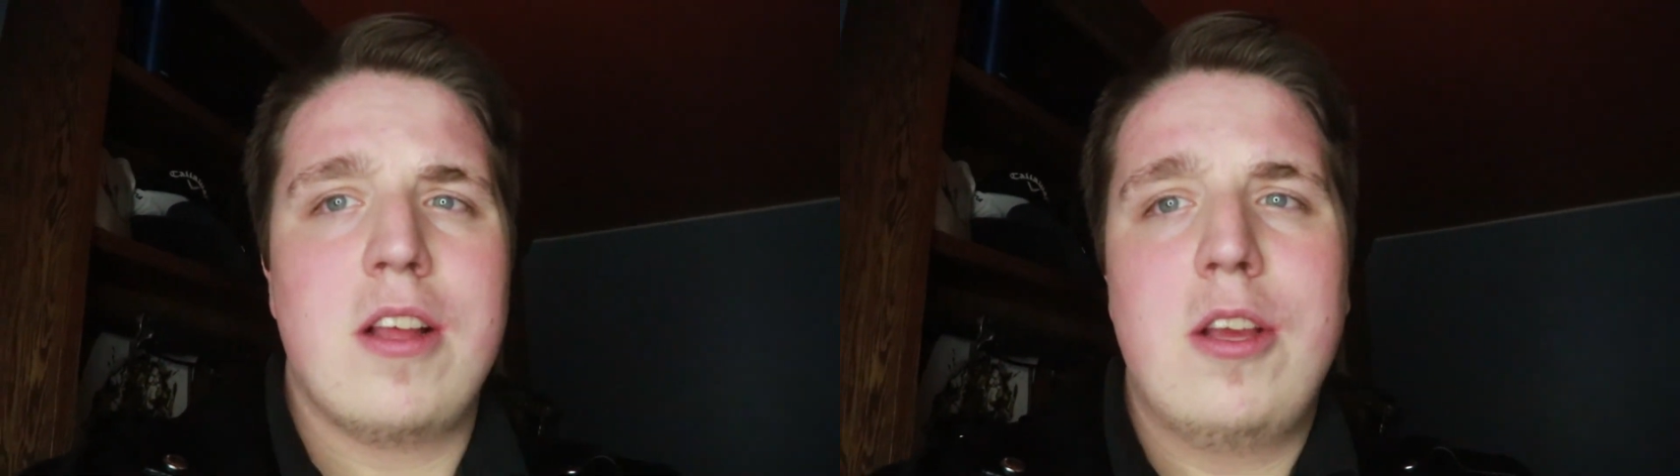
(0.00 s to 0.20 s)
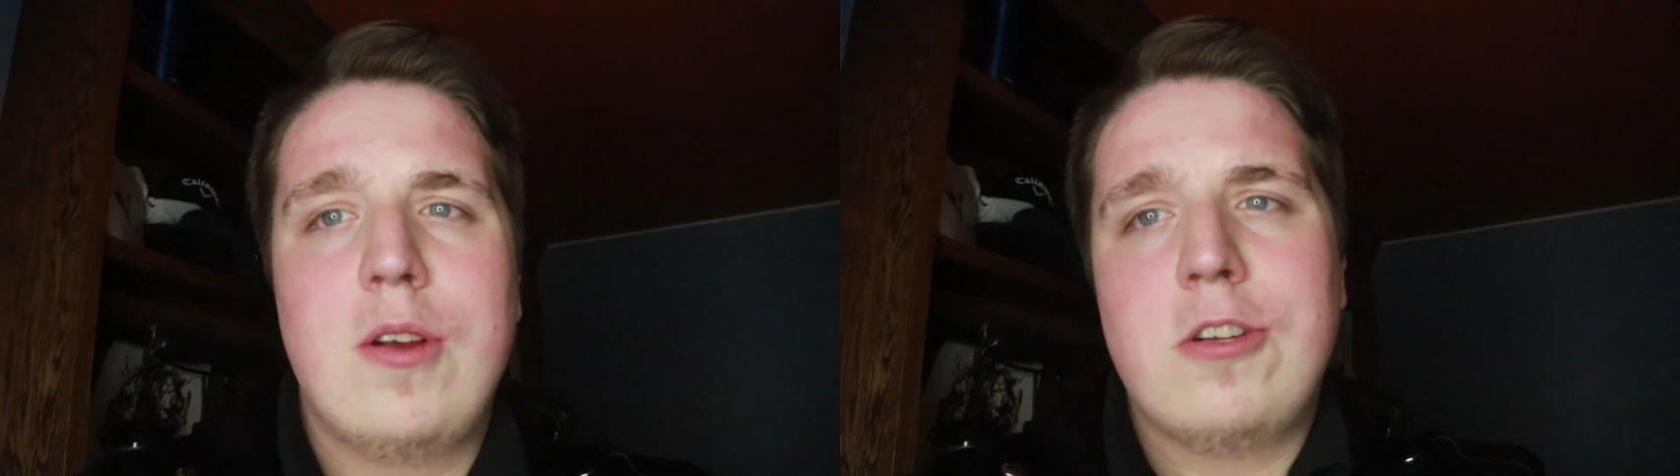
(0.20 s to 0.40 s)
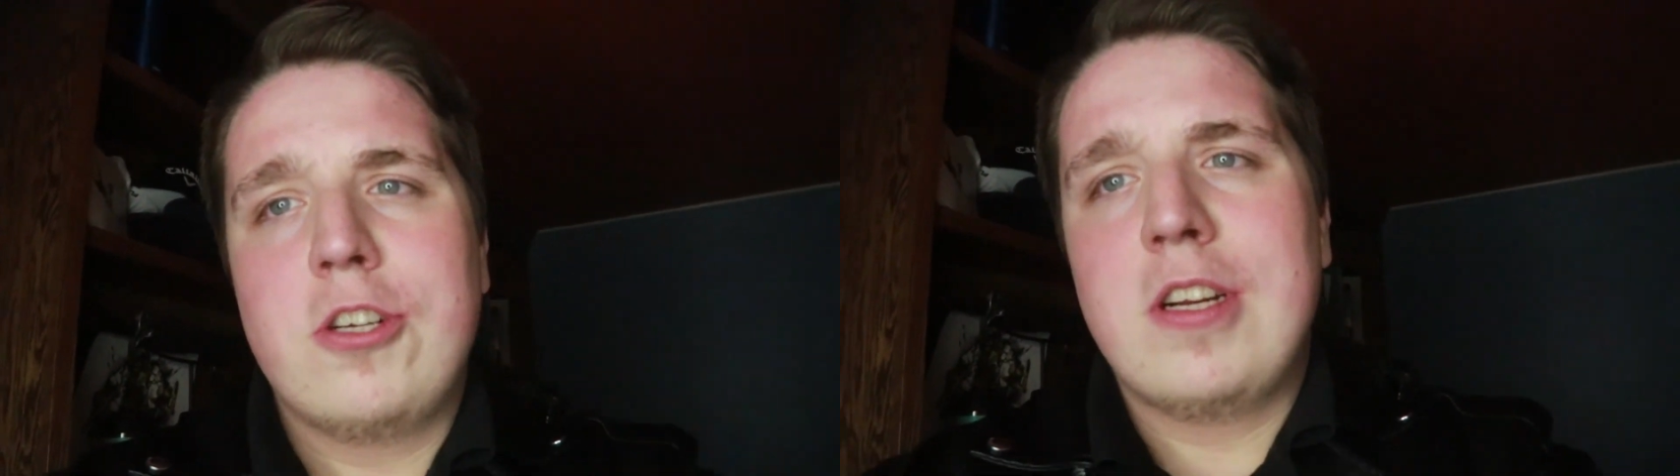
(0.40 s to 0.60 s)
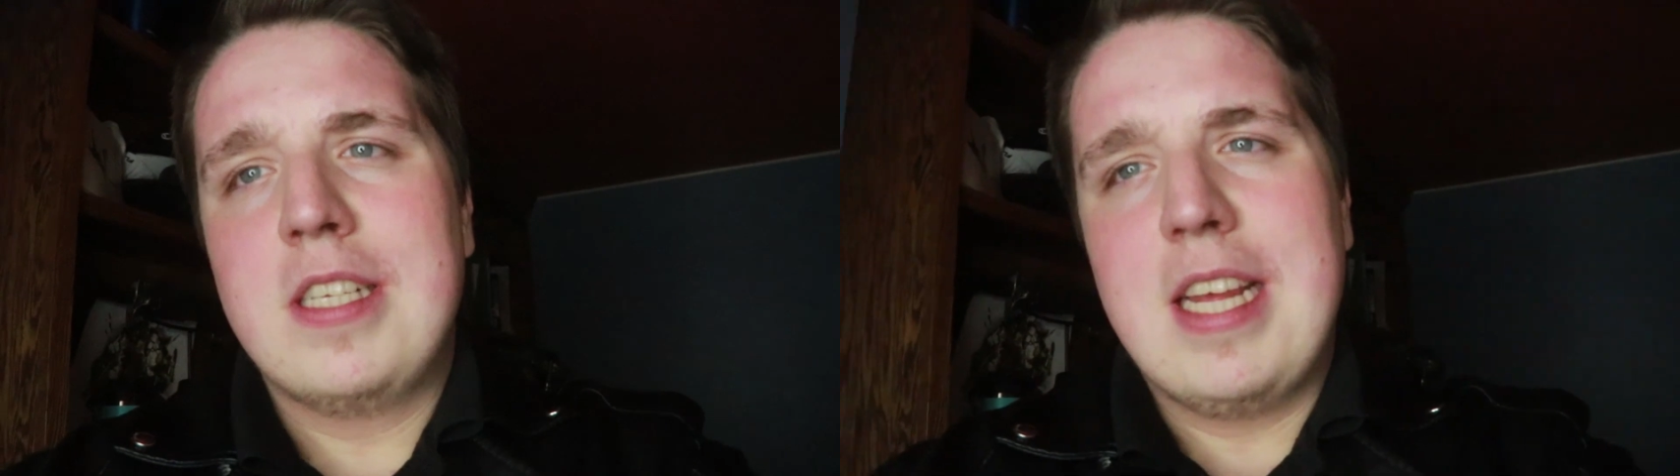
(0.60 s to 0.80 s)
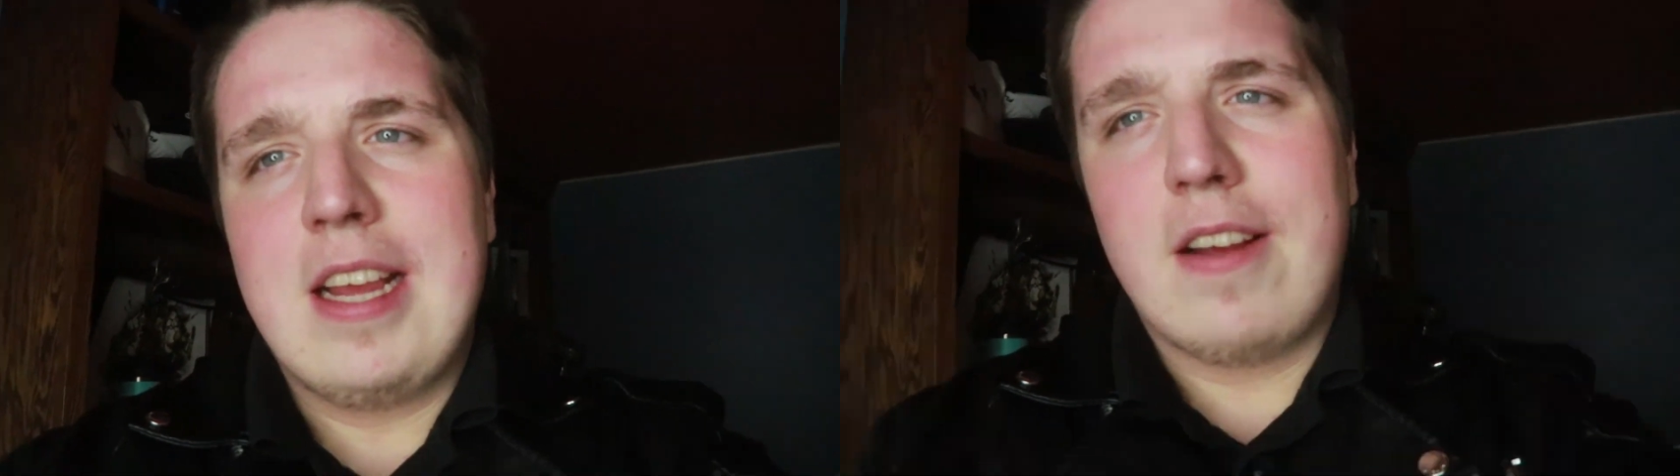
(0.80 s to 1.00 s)
you
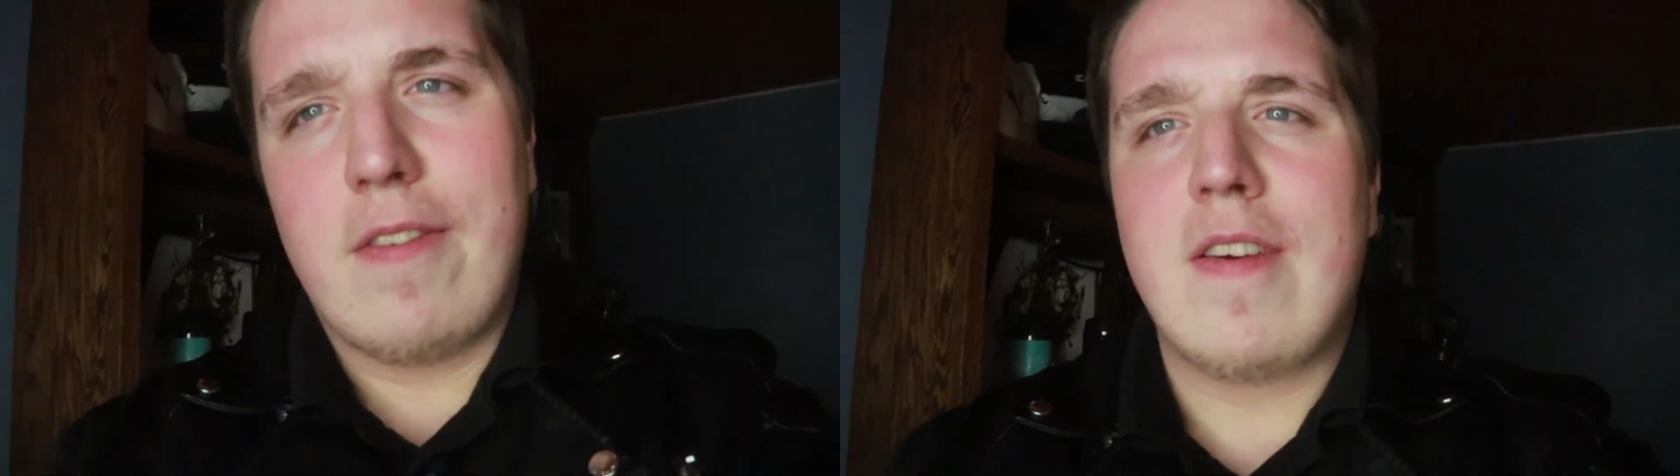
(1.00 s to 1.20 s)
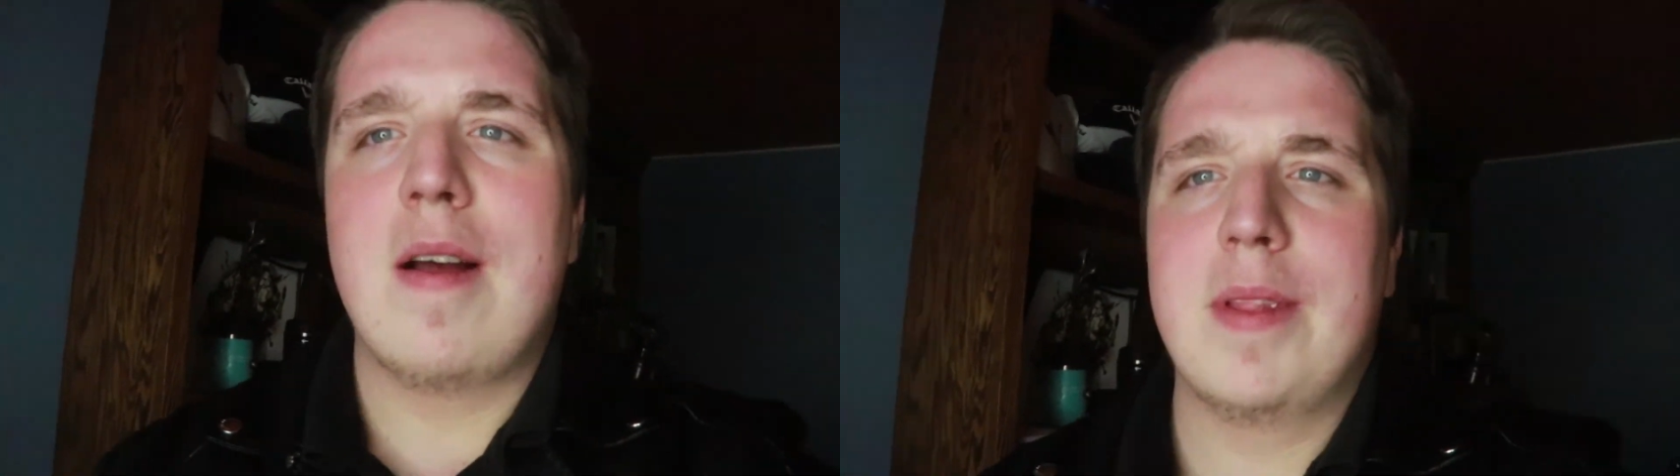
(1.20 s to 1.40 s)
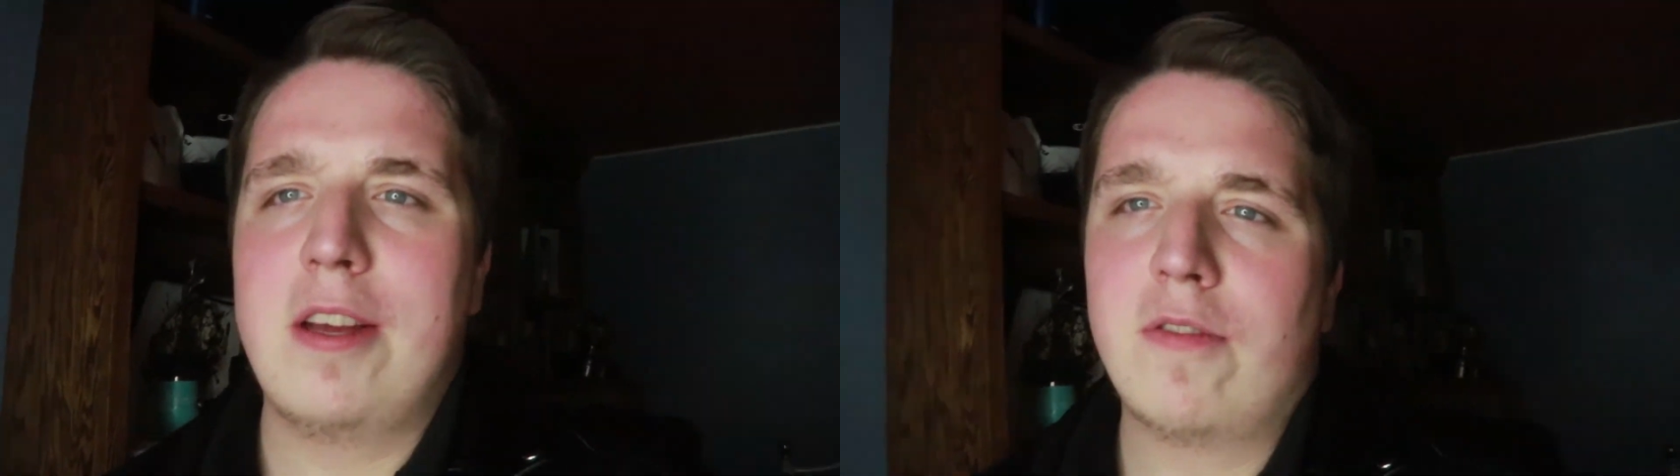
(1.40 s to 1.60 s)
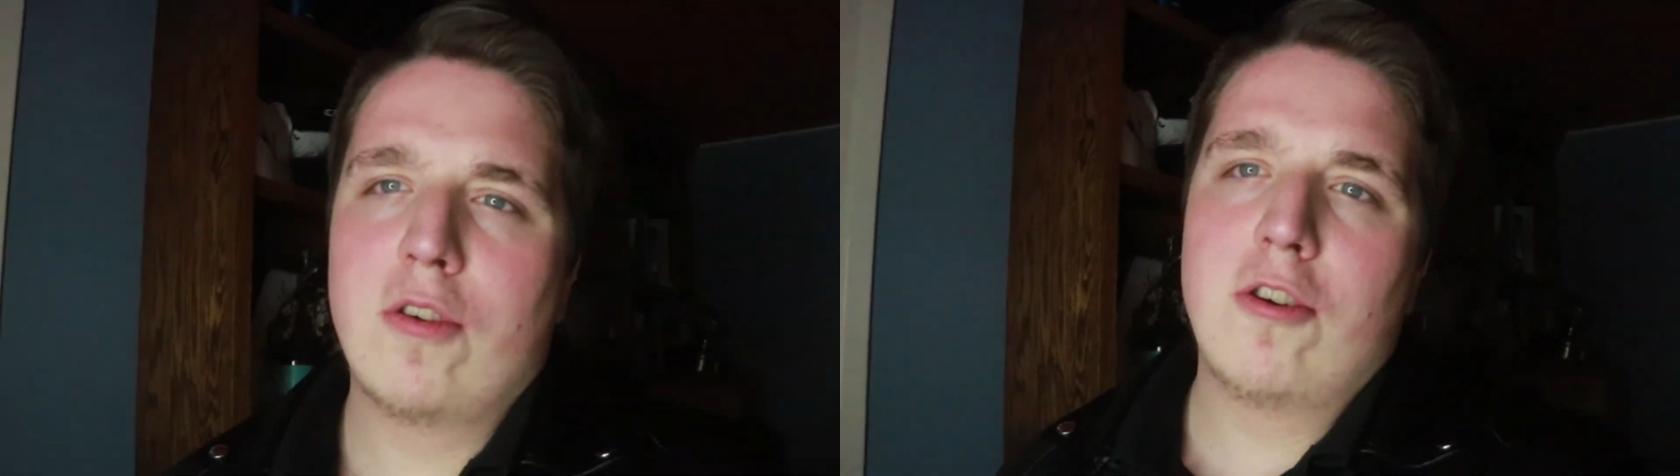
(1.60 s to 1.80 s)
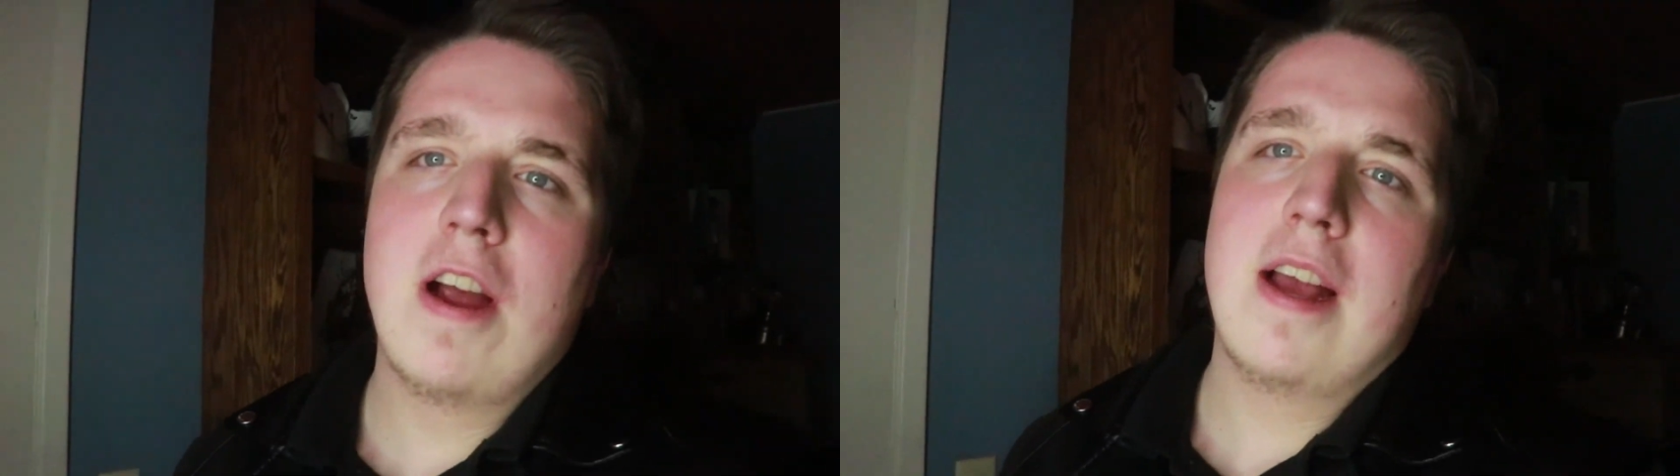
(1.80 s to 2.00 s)
shouldn't take family for
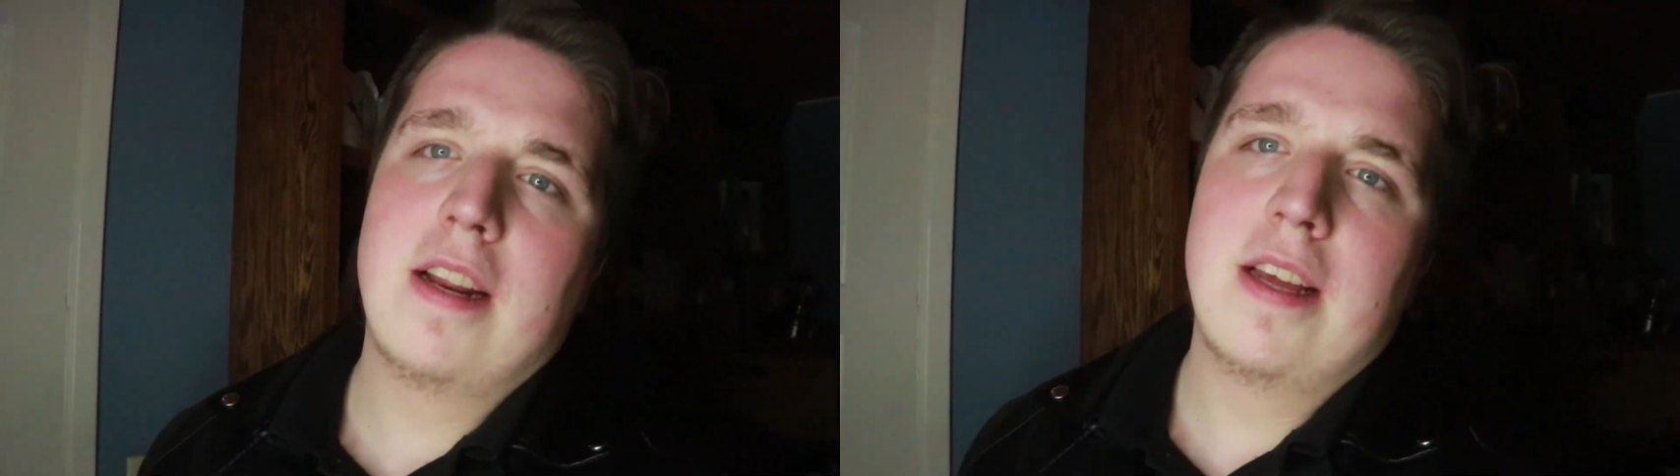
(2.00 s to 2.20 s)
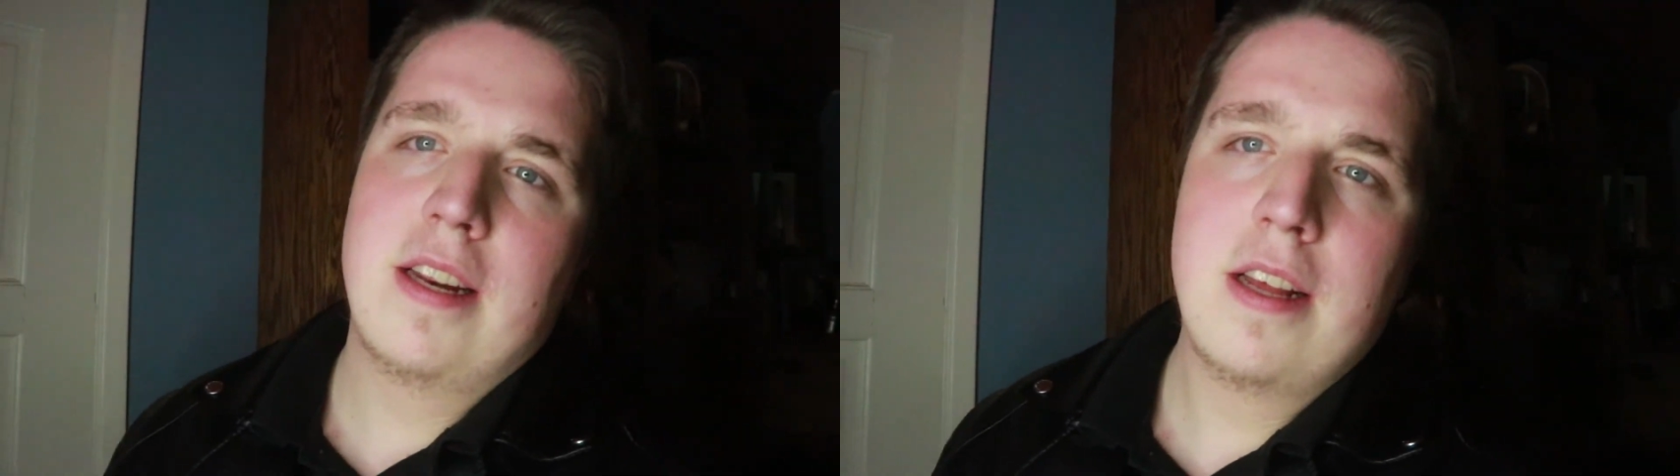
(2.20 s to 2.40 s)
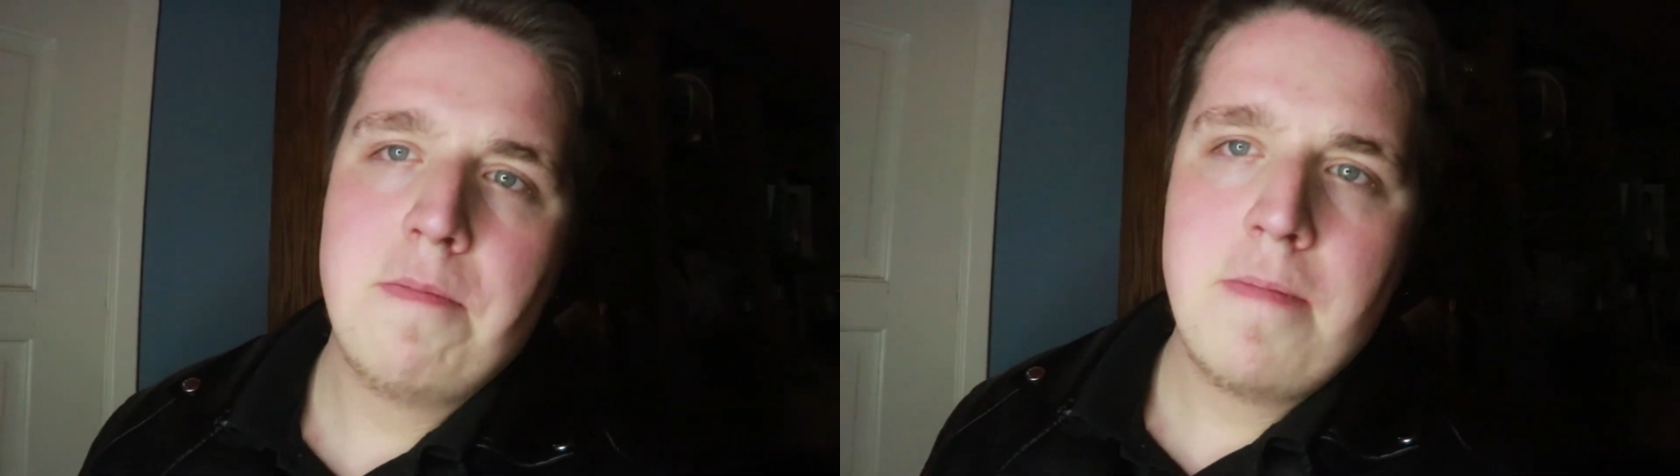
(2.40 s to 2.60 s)
granted